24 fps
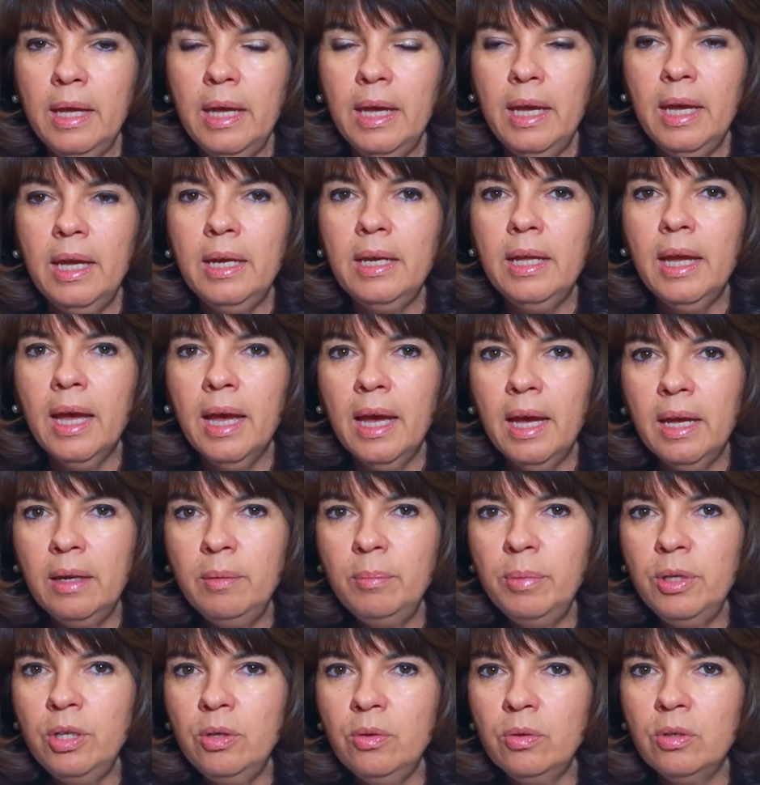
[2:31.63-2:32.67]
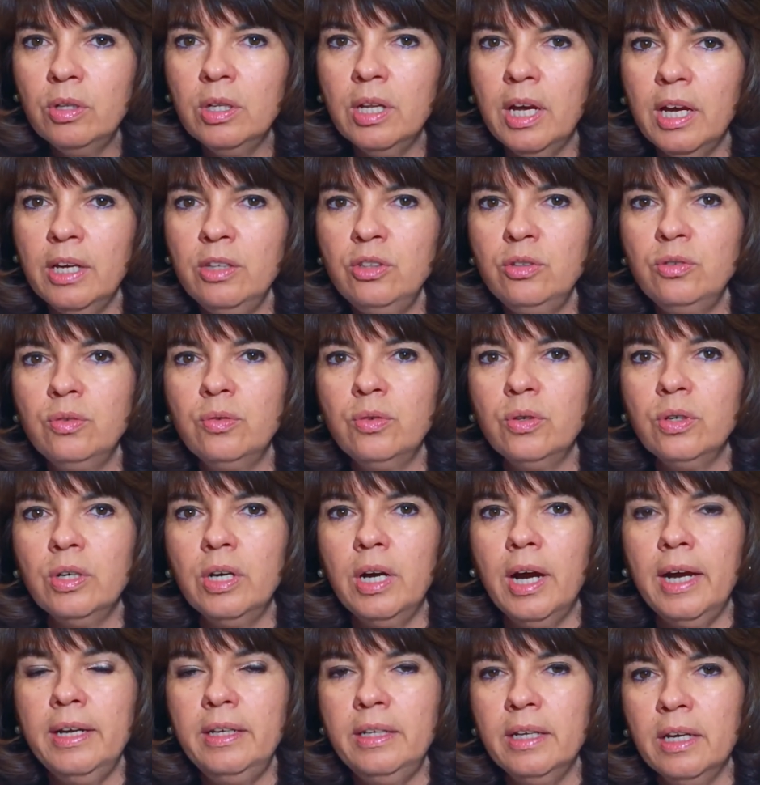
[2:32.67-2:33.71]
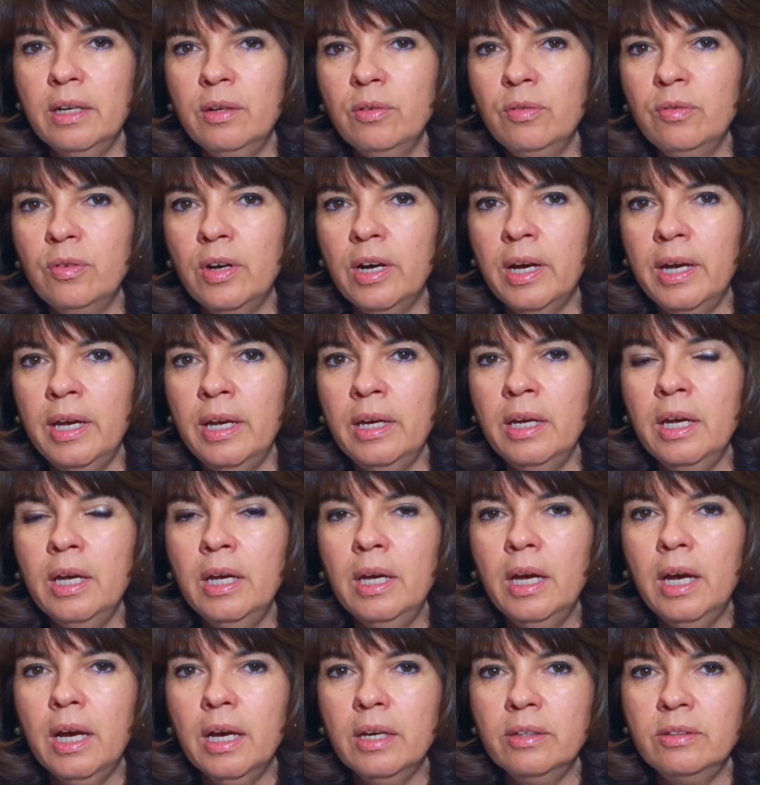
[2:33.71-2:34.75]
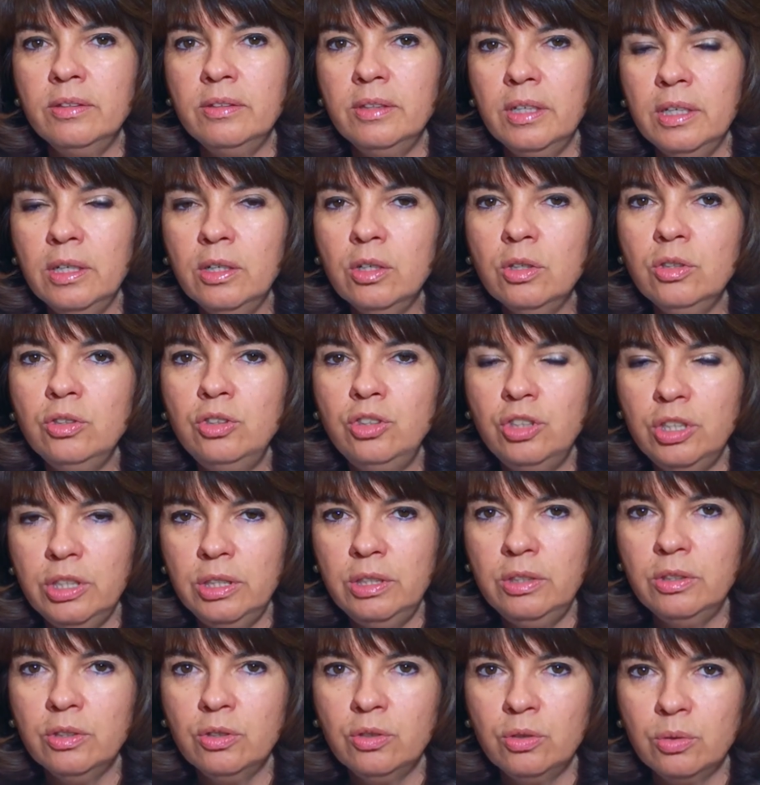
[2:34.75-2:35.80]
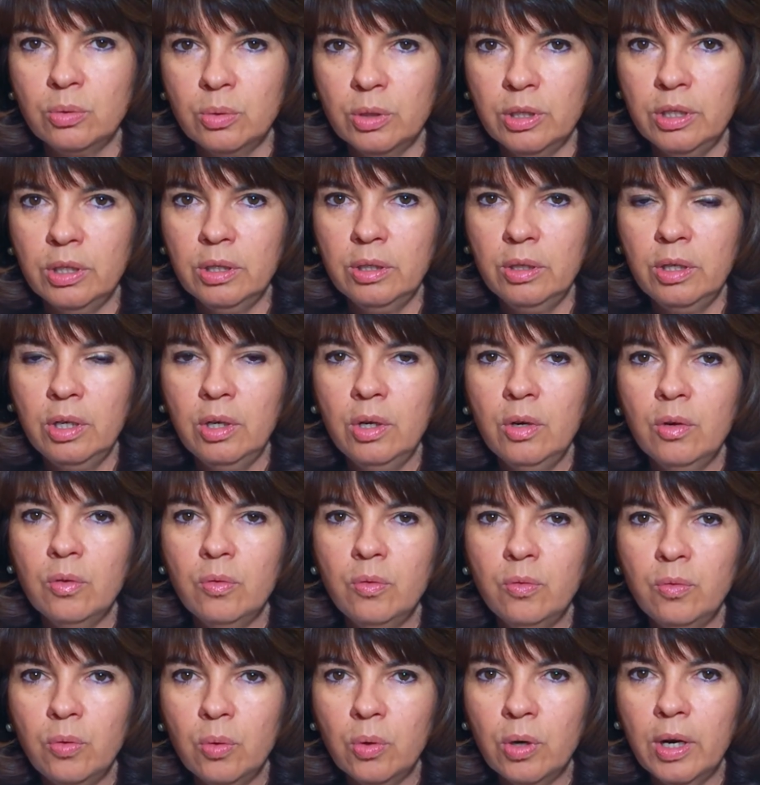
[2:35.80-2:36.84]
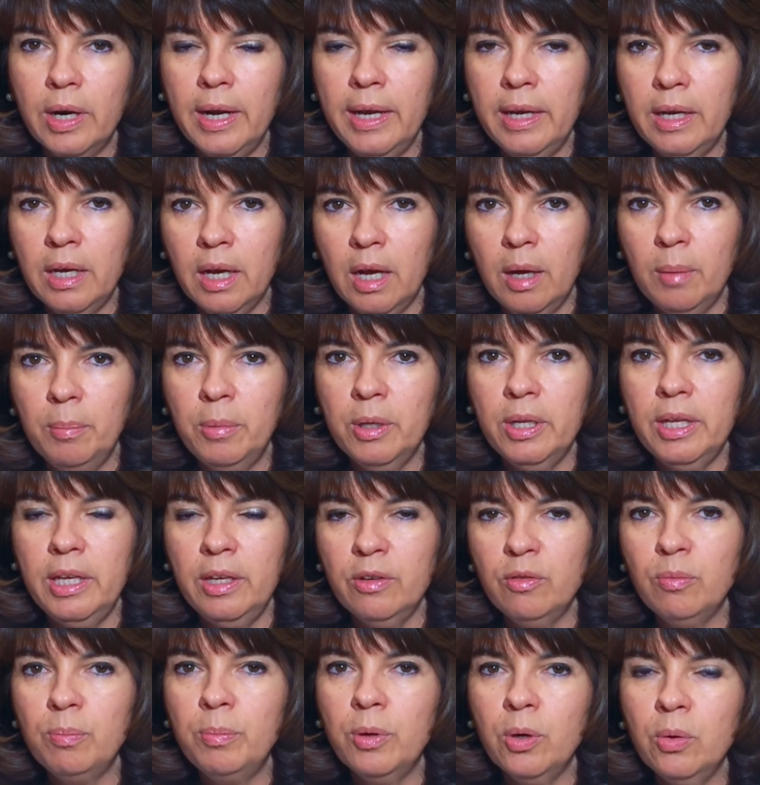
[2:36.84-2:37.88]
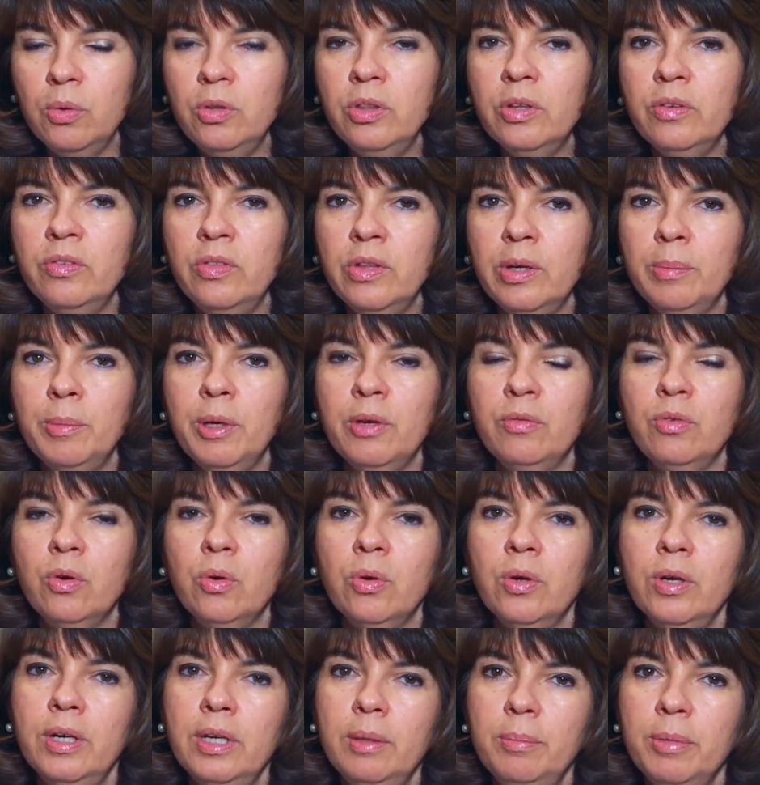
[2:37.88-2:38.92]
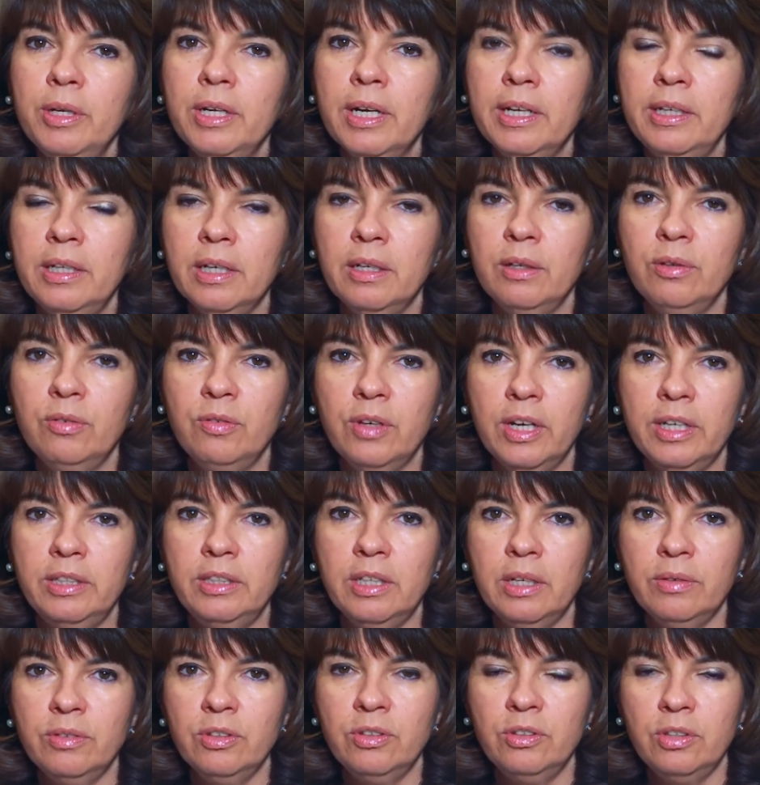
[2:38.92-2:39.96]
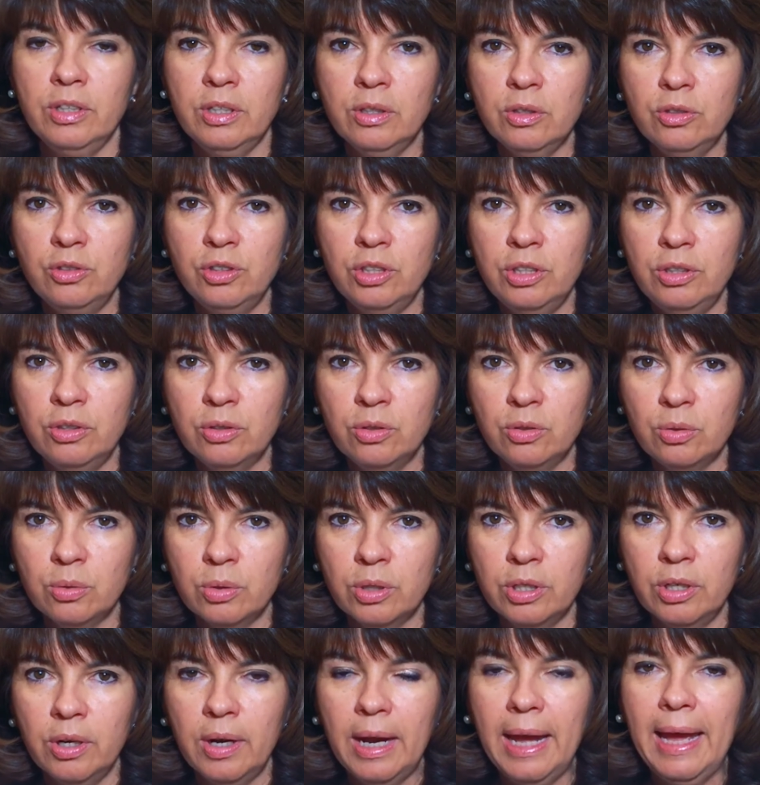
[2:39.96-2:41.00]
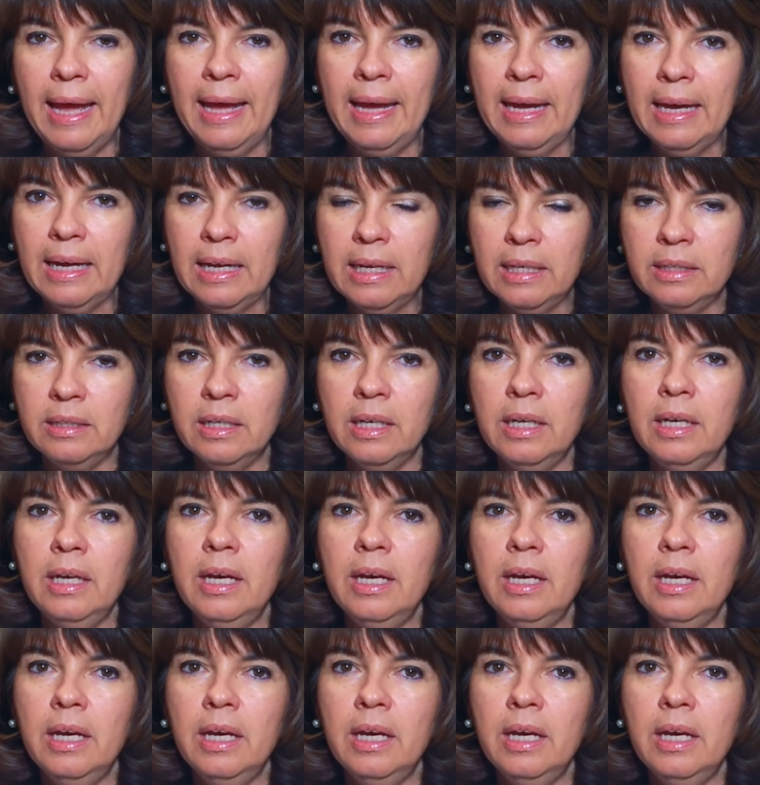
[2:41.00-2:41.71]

It can be utilized for identifying a single gene disorder for a couple if both of them have already been identified to have a single gene disorder and